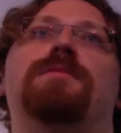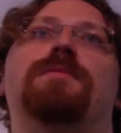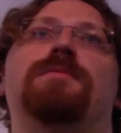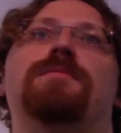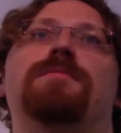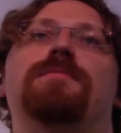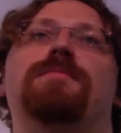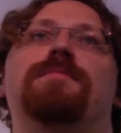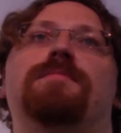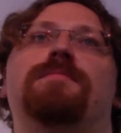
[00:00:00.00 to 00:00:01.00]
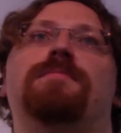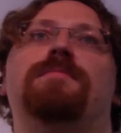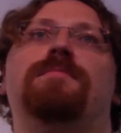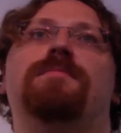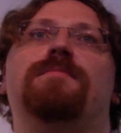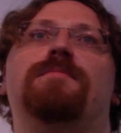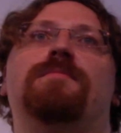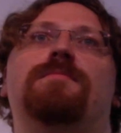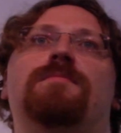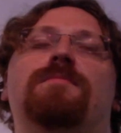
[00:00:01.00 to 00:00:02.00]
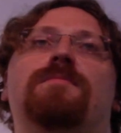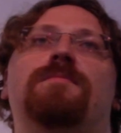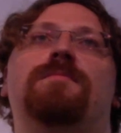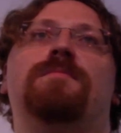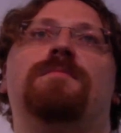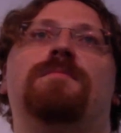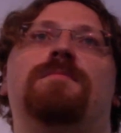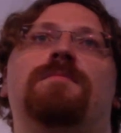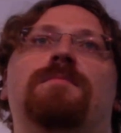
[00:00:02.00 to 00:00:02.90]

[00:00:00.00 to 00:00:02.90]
[no speech]